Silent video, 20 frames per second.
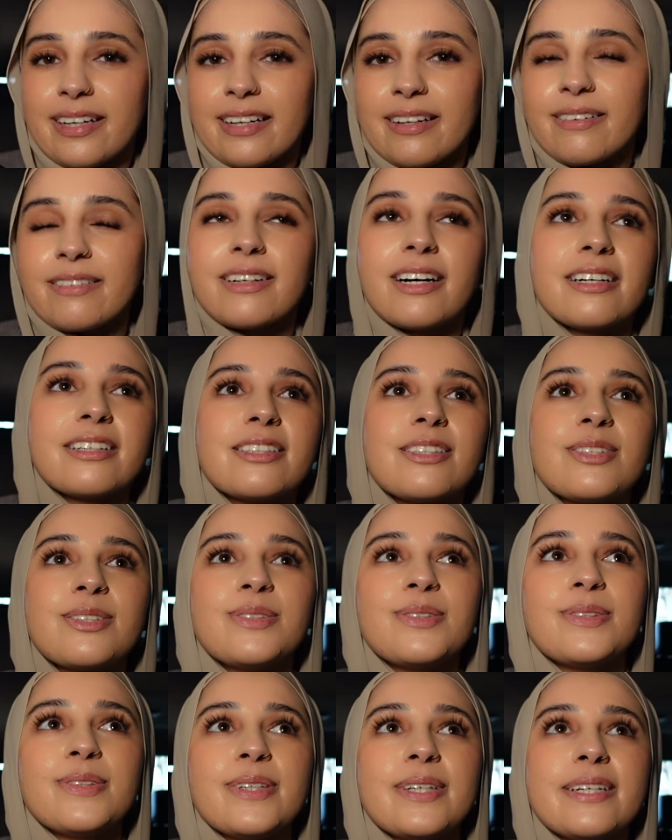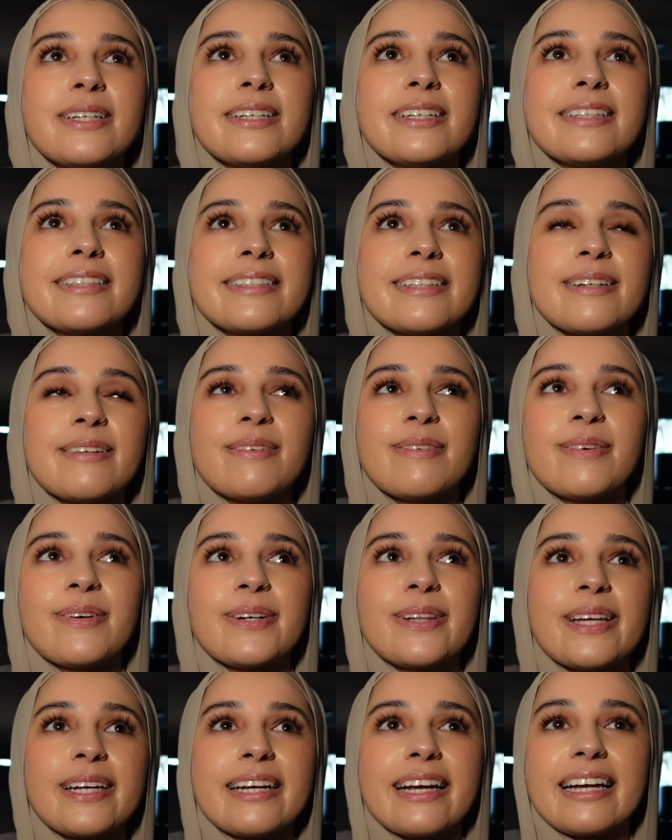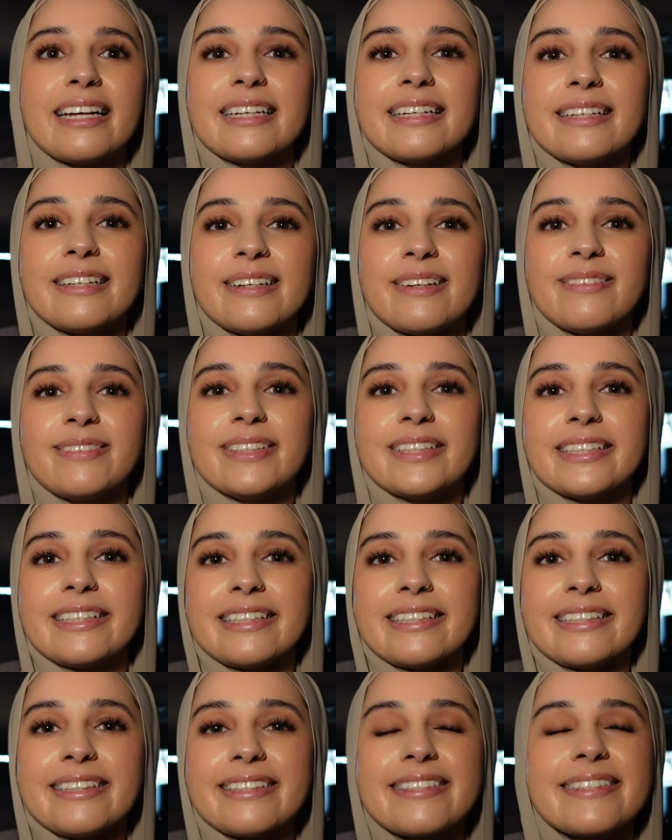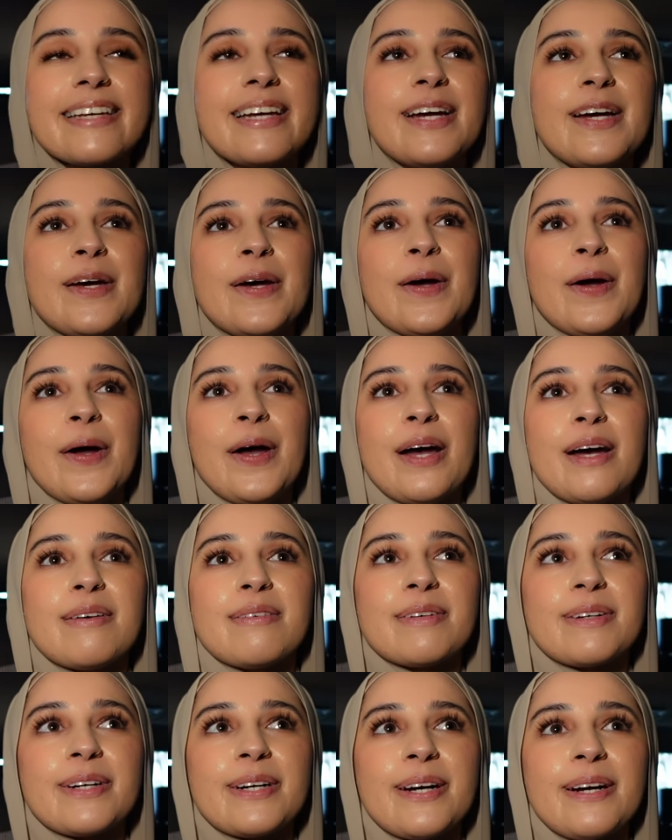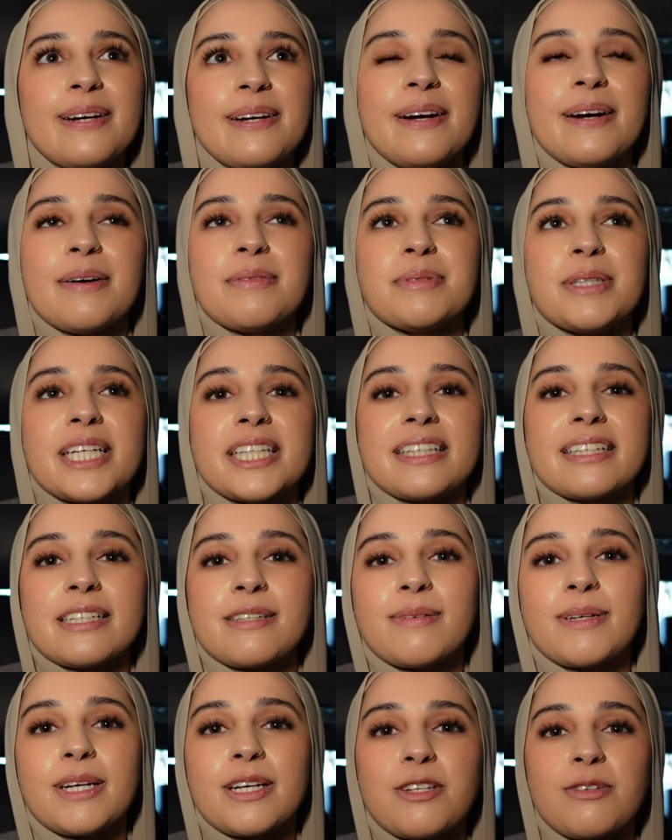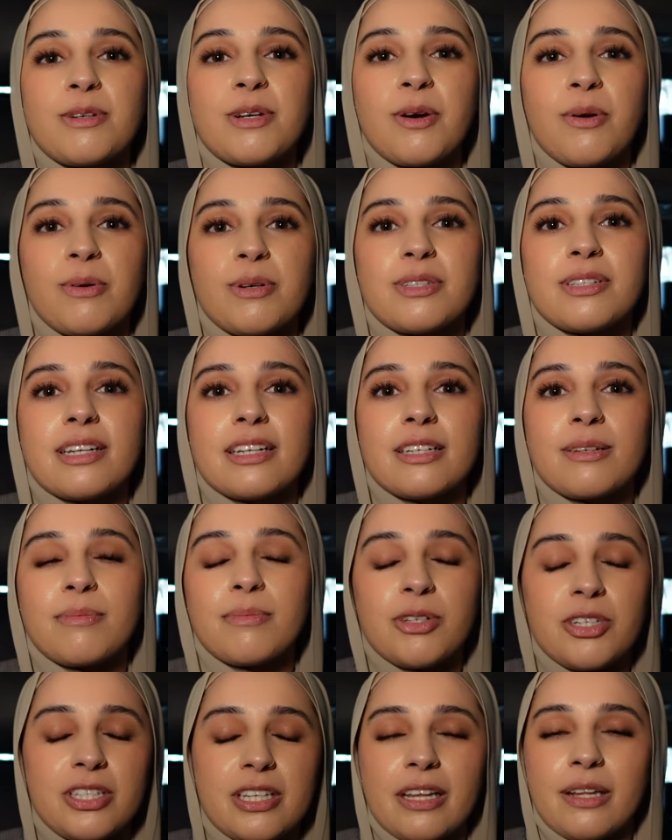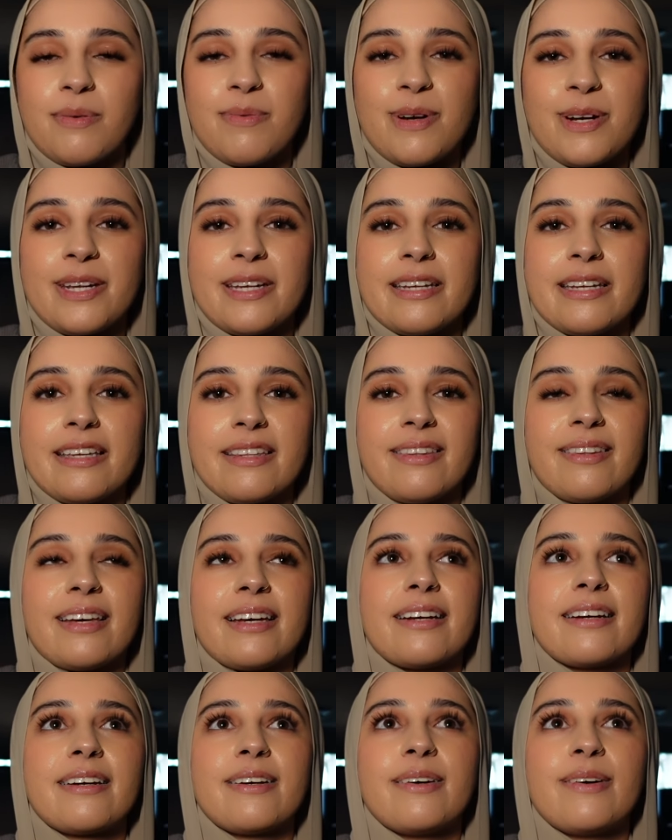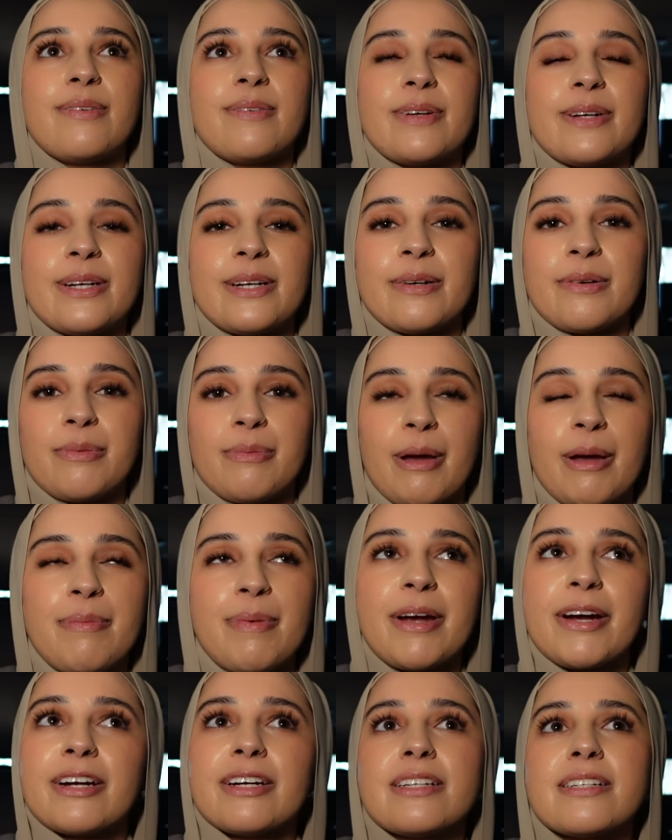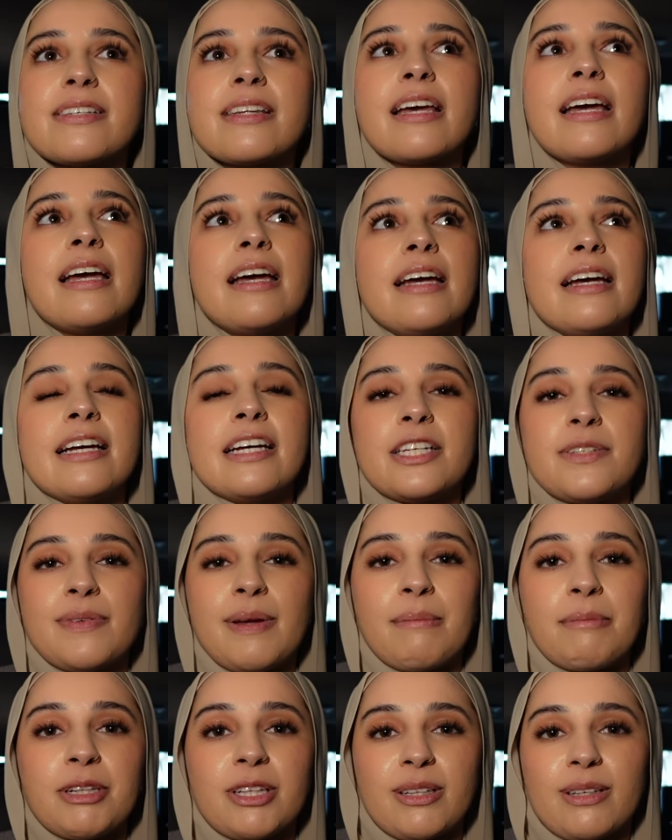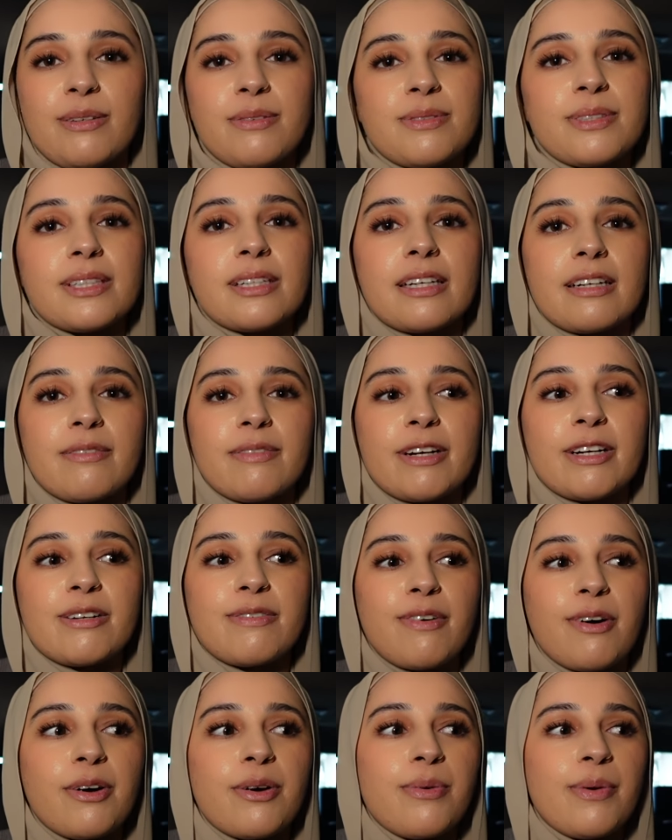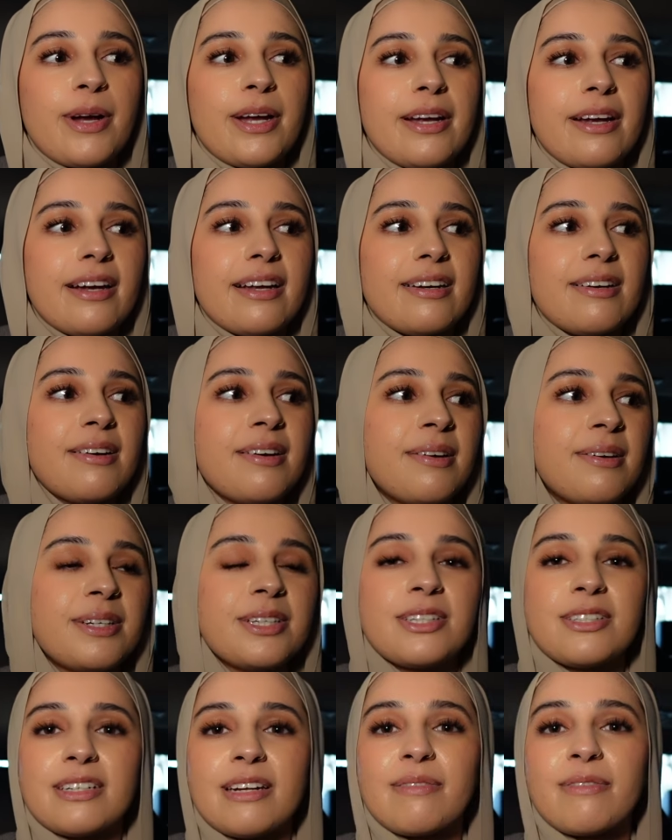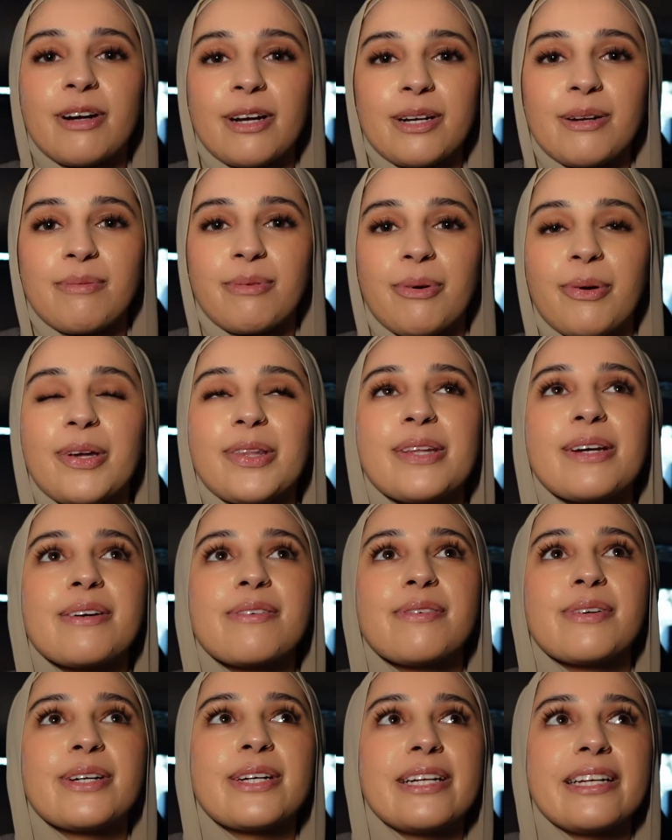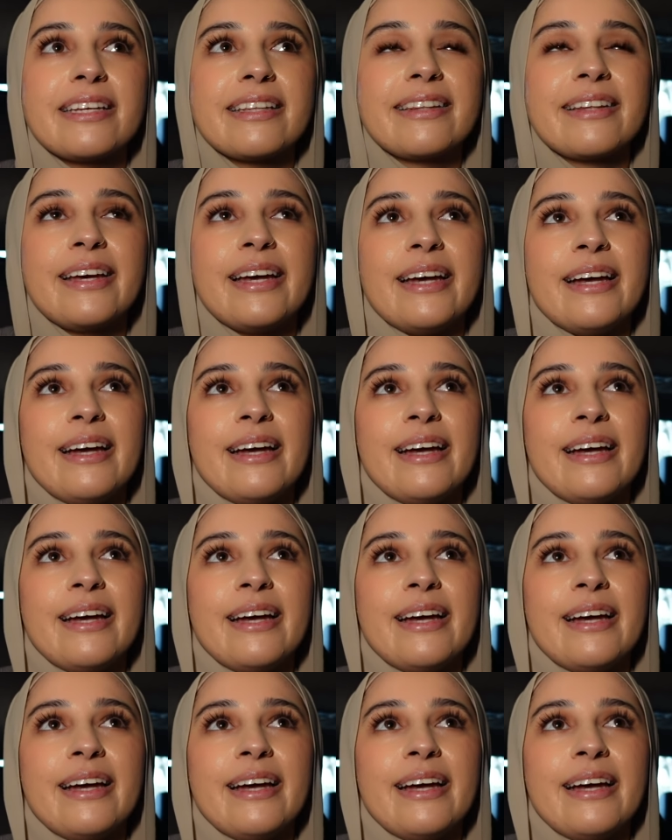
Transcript: an Afghani suit for like any of the Eids ever, but I think it's because we always end up just celebrating Eid like over here with my parents. His family lives like very far away, and we just never end up going there for Eid,